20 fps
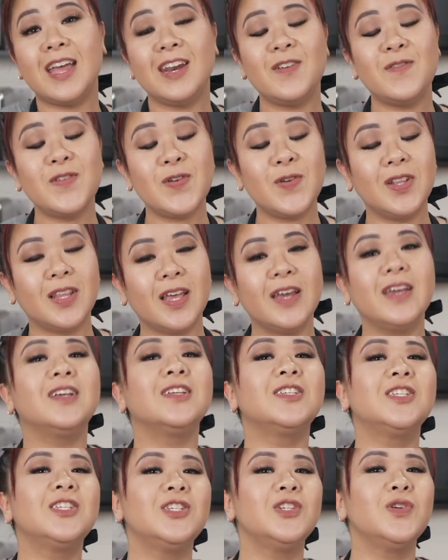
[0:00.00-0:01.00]
And if you'd like
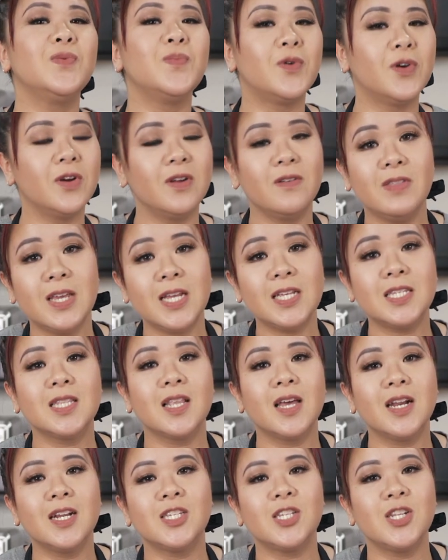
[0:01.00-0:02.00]
us to do more of these,
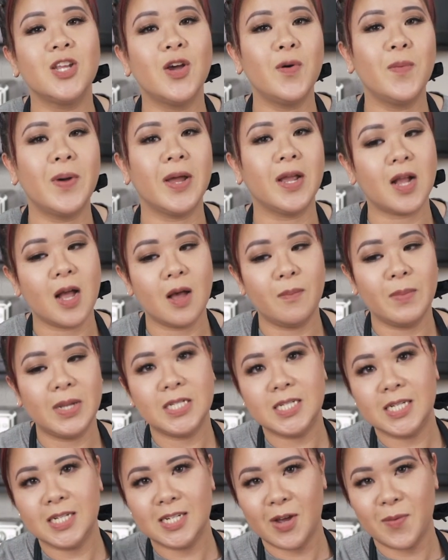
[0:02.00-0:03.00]
let us know by
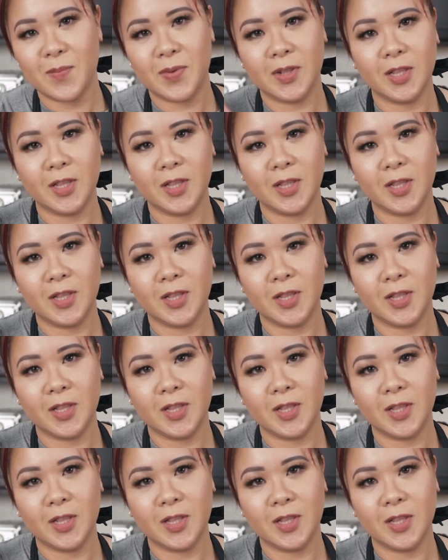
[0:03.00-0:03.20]
commenting down